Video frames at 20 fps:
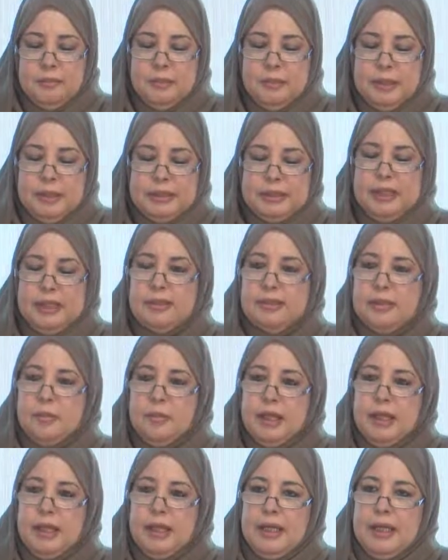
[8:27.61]
We call
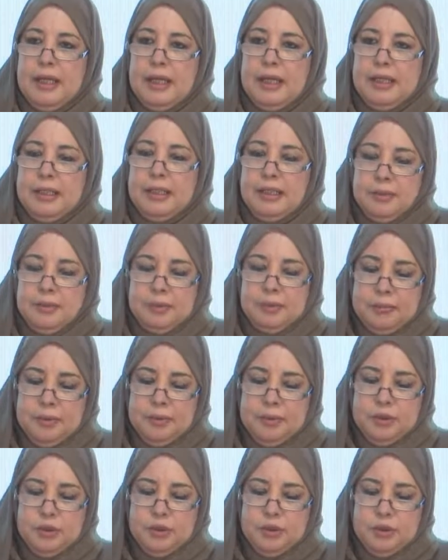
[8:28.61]
upon everyone,
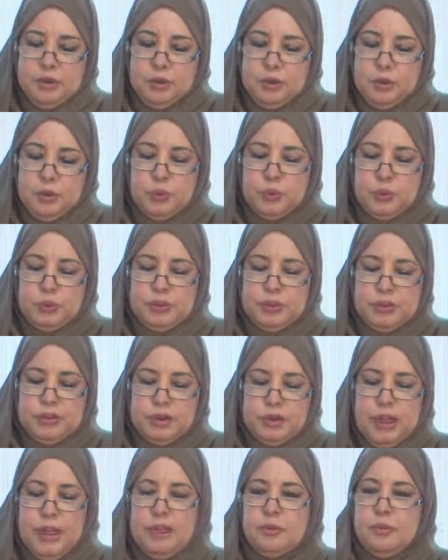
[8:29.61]
those
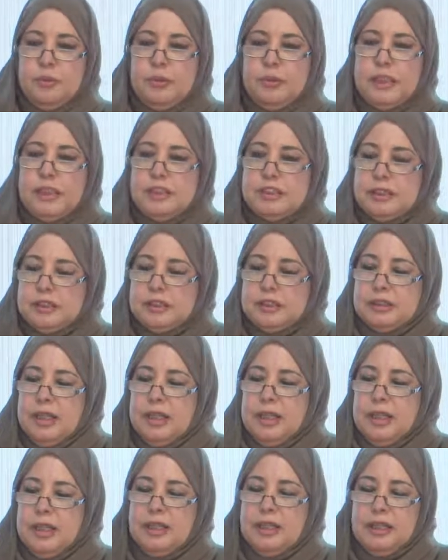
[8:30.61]
who are
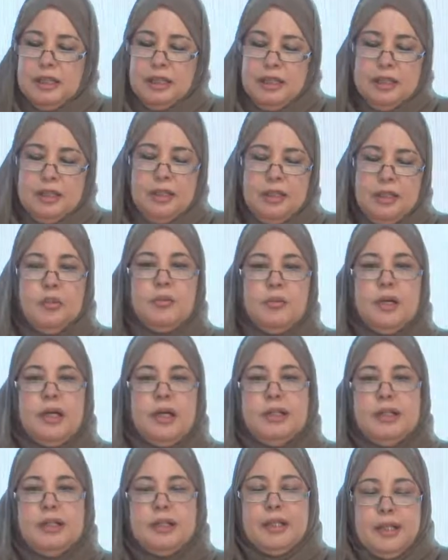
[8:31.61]
eligible to take
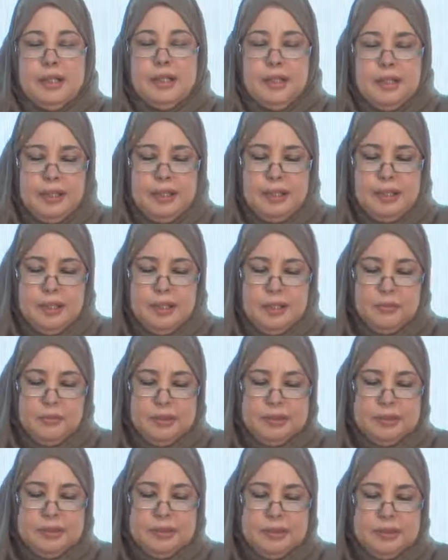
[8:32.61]
the booster
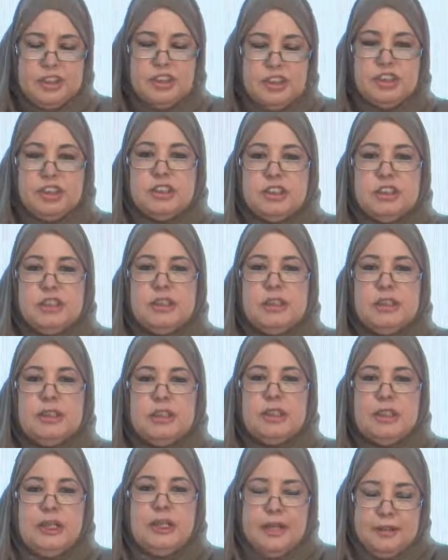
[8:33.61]
dose, to
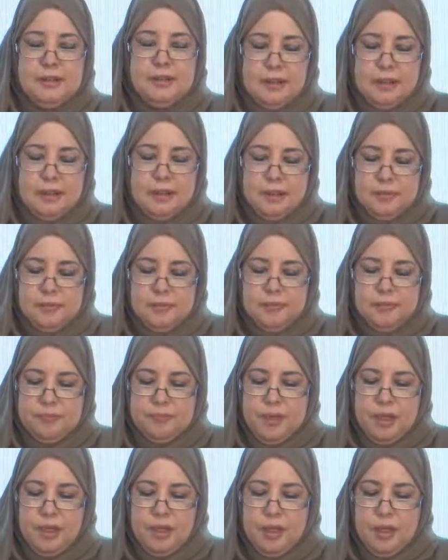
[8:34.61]
please take the
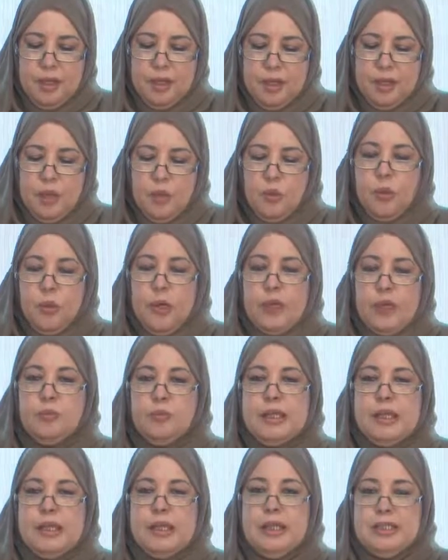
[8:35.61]
initiative
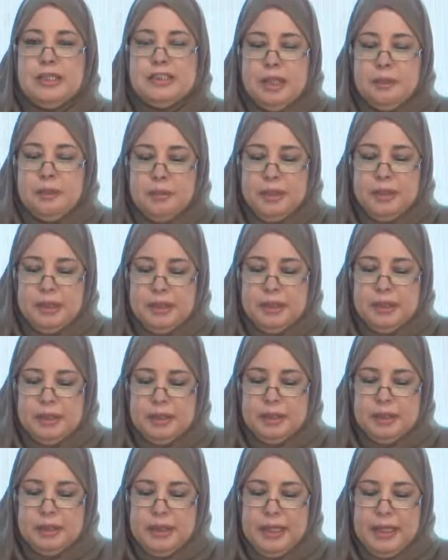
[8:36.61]
and take the booster
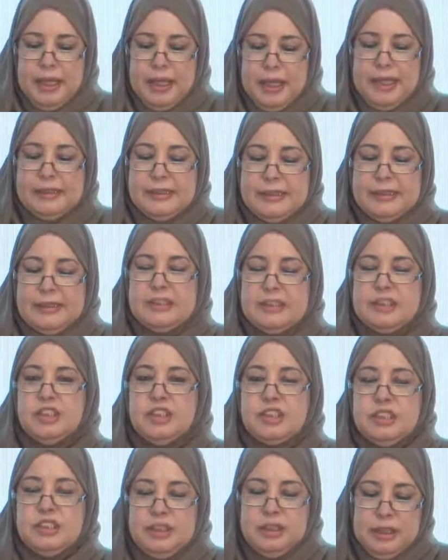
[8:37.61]
dose.
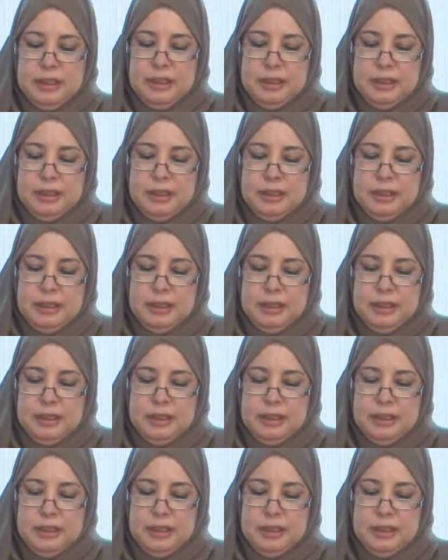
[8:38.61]
And